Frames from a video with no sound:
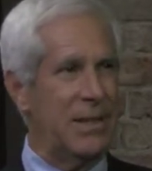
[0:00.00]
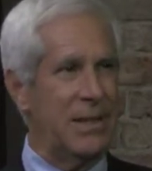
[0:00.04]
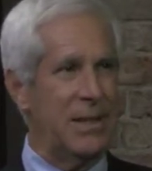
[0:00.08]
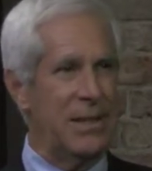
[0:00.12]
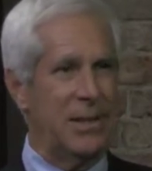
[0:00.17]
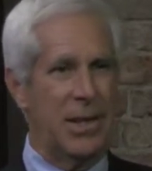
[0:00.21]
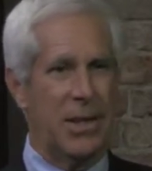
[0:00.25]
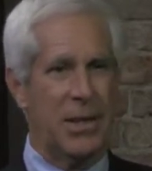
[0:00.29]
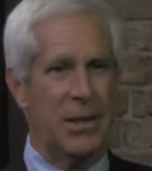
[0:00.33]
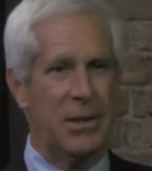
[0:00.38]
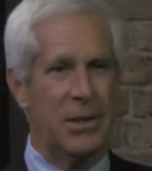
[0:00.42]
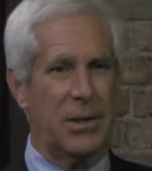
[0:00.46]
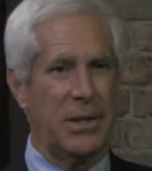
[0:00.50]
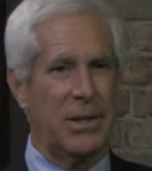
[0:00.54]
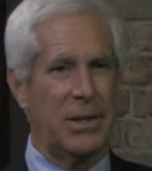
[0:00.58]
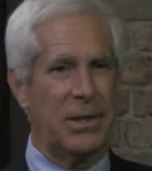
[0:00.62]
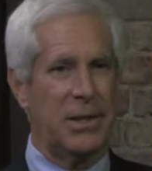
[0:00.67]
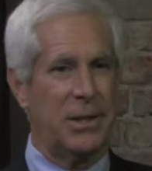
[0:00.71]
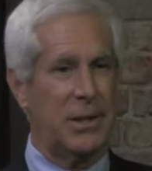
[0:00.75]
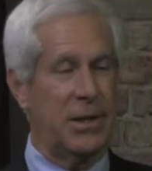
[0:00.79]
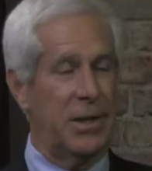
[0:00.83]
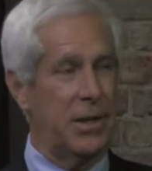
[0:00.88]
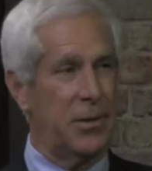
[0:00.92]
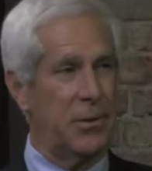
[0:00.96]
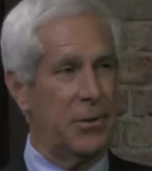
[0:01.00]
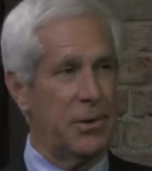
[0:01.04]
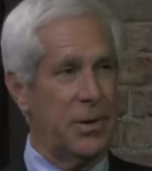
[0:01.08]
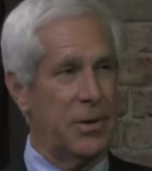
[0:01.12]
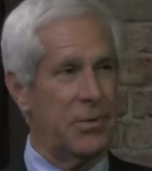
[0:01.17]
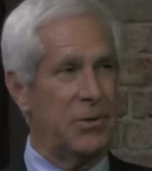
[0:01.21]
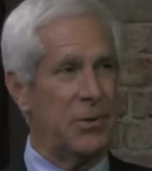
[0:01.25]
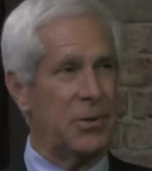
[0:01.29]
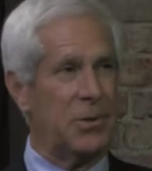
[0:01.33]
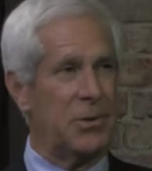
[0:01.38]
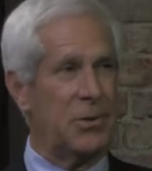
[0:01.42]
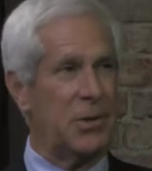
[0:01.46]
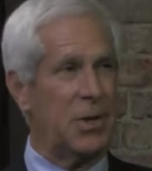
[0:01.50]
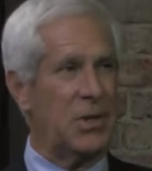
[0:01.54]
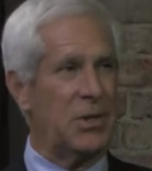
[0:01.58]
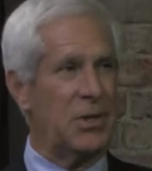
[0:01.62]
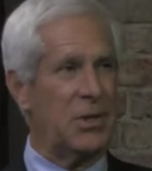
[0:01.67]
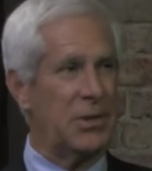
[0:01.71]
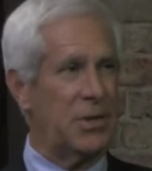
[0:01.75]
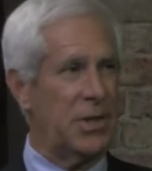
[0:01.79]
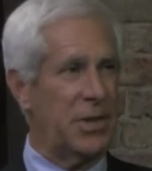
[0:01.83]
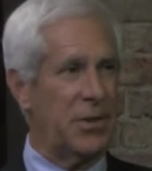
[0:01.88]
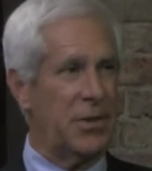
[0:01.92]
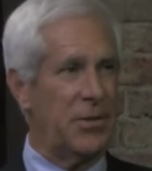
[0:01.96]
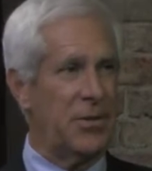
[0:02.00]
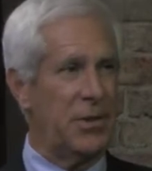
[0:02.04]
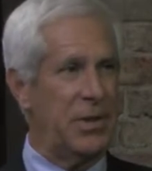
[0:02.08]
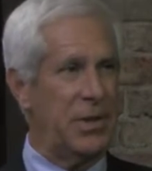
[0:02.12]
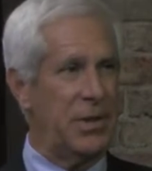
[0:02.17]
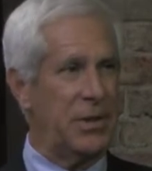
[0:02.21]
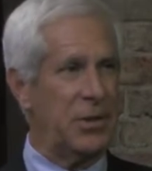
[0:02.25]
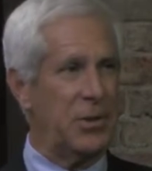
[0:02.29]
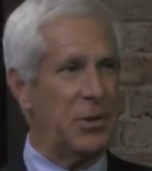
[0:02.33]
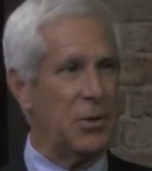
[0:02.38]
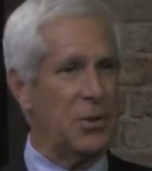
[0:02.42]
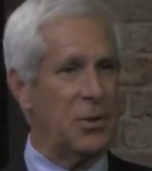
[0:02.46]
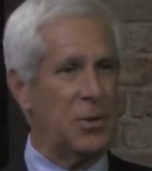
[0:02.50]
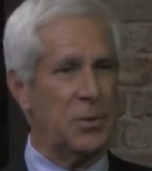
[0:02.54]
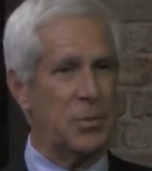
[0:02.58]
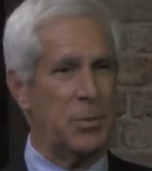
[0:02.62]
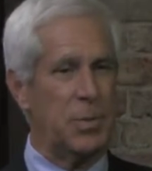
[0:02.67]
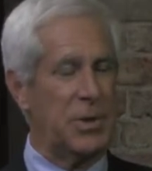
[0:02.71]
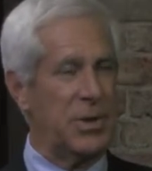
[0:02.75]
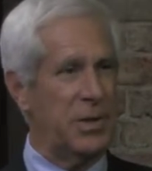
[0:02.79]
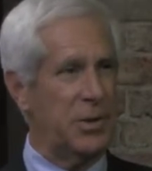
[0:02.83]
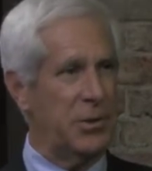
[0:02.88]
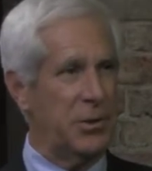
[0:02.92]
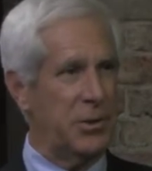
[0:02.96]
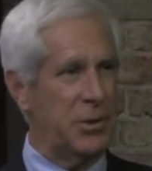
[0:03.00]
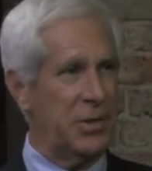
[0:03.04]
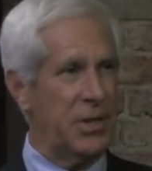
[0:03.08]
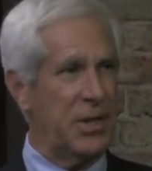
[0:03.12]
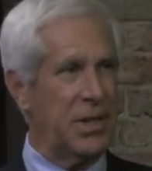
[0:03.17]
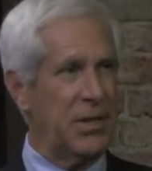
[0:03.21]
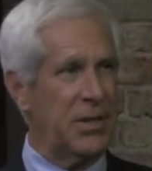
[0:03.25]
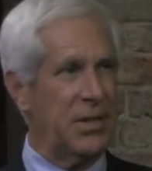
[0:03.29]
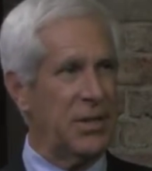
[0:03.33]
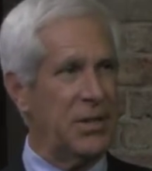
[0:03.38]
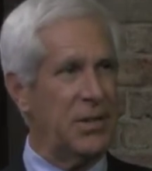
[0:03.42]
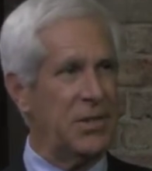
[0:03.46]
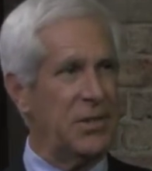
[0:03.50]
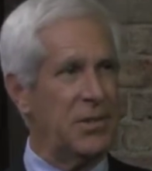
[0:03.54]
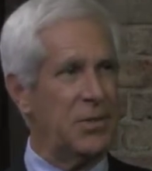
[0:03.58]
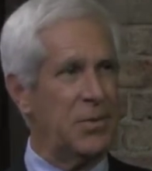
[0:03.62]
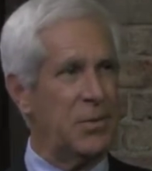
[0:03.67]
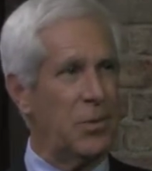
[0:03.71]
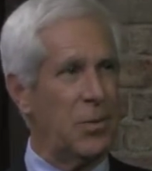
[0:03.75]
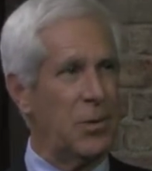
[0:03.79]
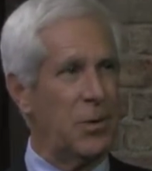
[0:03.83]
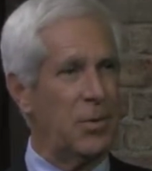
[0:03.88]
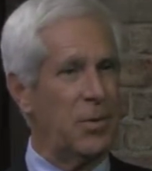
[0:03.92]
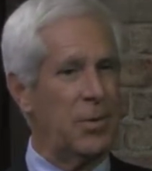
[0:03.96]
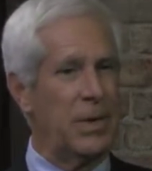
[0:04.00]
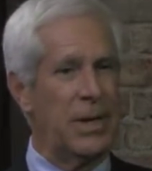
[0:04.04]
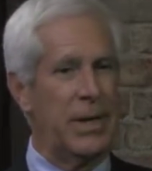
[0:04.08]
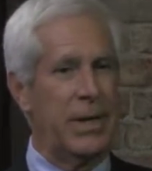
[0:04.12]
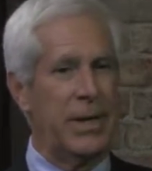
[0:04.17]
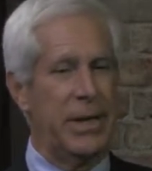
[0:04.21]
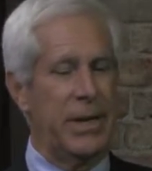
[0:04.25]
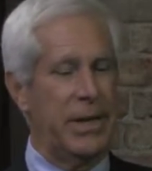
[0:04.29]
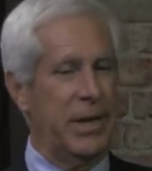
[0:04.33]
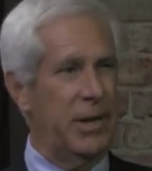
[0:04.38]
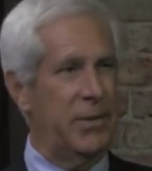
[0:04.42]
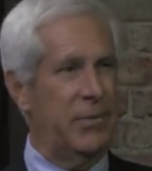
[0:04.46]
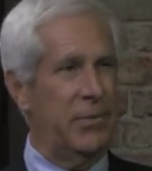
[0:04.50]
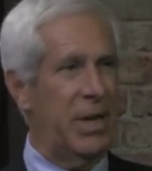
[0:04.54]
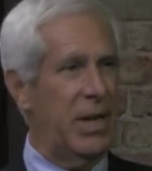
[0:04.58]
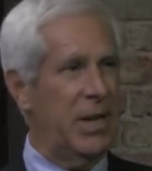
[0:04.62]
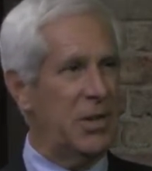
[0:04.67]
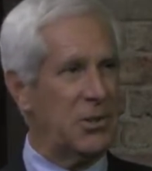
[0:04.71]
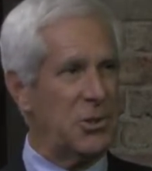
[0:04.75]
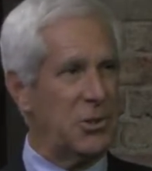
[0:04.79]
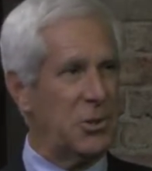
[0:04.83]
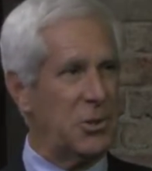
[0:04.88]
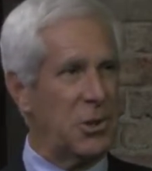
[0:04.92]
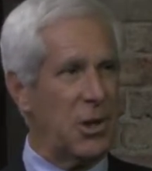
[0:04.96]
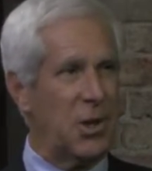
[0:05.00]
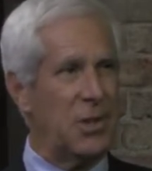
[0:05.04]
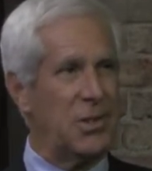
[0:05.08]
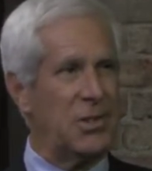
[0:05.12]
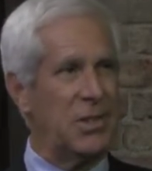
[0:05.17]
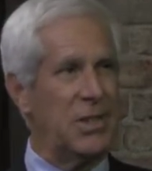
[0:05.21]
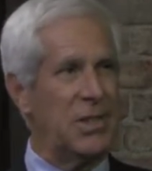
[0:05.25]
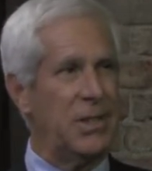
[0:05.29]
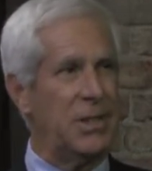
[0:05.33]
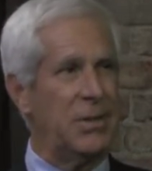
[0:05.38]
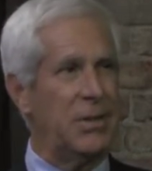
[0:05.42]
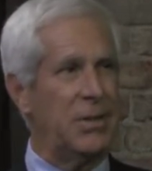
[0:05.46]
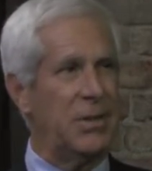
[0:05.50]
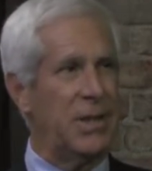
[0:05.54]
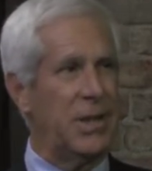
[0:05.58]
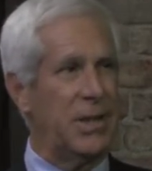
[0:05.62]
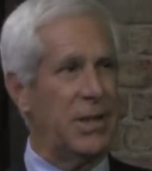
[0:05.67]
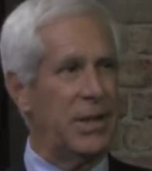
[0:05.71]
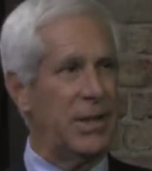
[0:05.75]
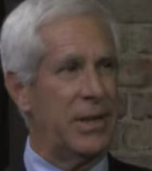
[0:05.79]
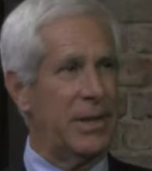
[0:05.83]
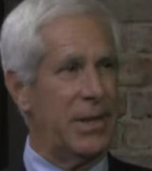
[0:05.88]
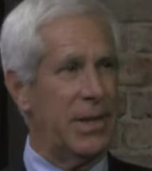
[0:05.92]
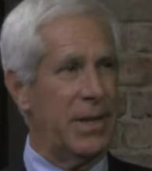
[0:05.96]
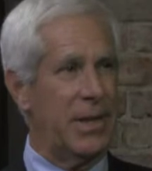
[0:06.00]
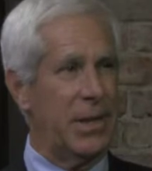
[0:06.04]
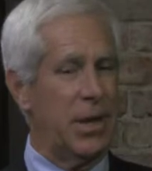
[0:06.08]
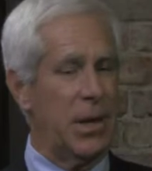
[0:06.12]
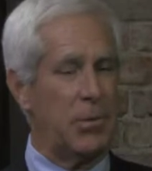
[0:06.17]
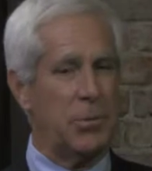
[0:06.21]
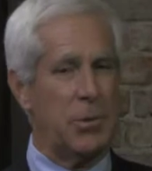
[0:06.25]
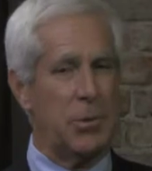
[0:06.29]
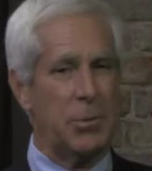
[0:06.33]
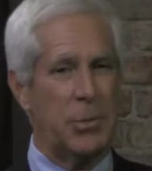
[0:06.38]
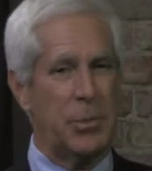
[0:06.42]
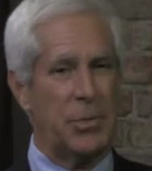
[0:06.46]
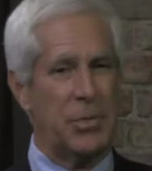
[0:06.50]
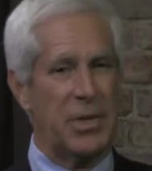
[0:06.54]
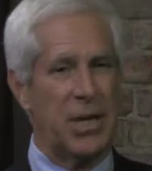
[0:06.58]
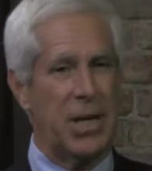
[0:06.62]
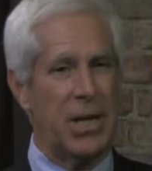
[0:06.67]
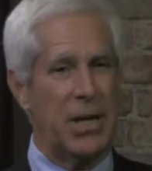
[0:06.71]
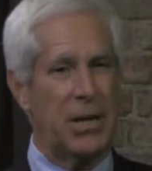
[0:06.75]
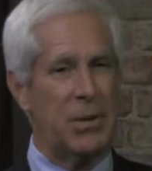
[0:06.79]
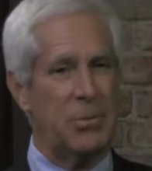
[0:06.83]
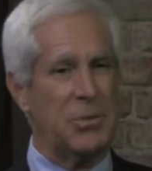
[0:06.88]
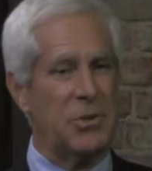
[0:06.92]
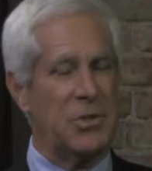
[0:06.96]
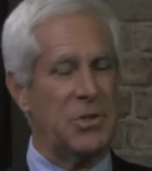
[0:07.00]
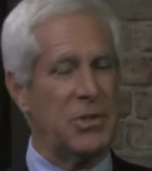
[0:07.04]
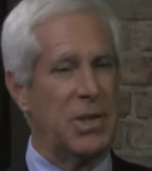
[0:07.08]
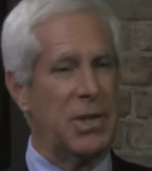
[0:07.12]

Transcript: not only to other infrastructure, other vehicles, but to utilities for advanced charging at optimum times.